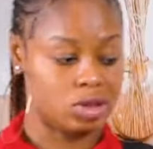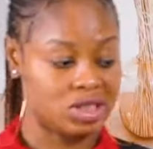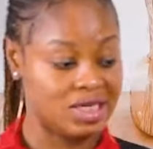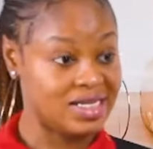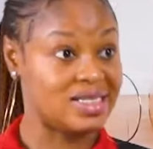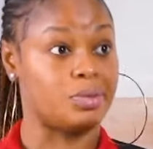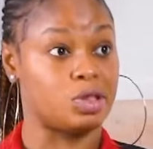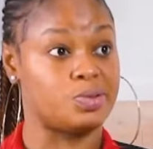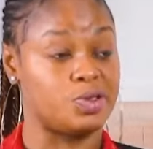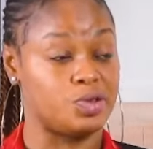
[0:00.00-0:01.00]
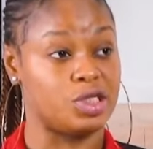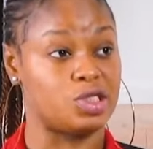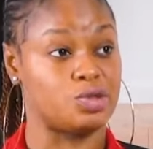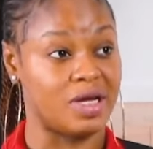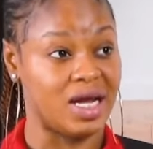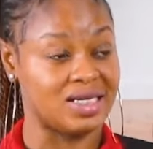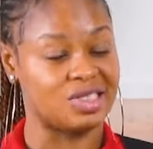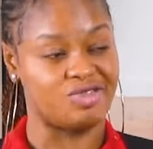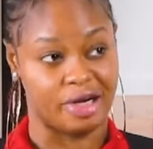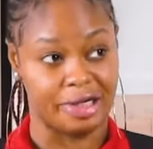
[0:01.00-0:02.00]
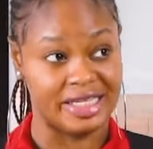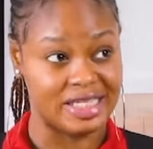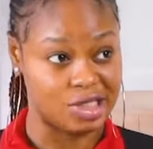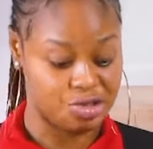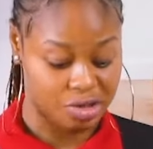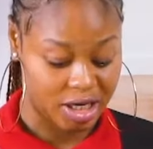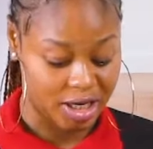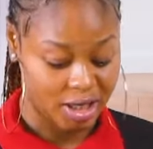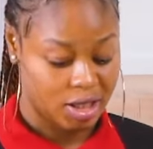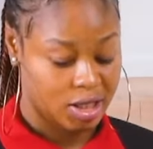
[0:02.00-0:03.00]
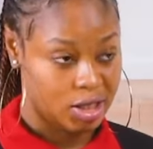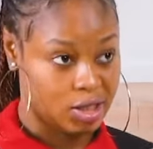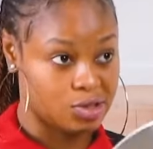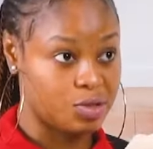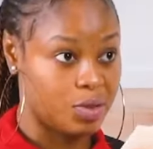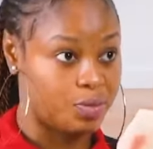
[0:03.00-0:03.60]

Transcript: The next thing I'm going to be doing is to be adding granulated sugar into a